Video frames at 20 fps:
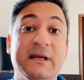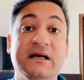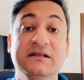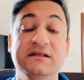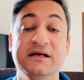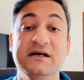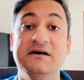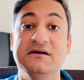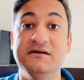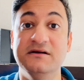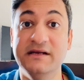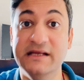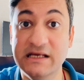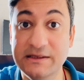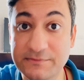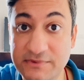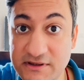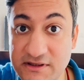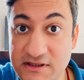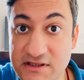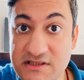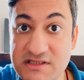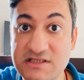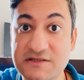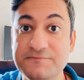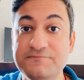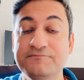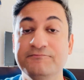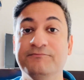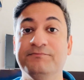their
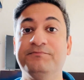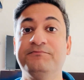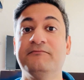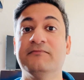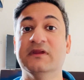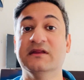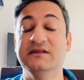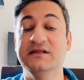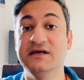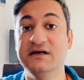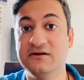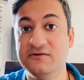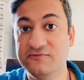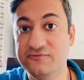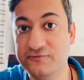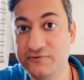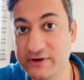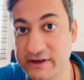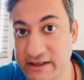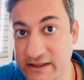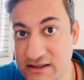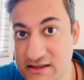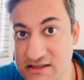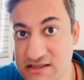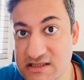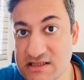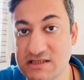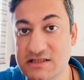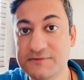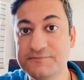neighbors, their
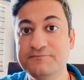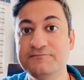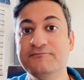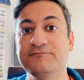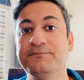friends,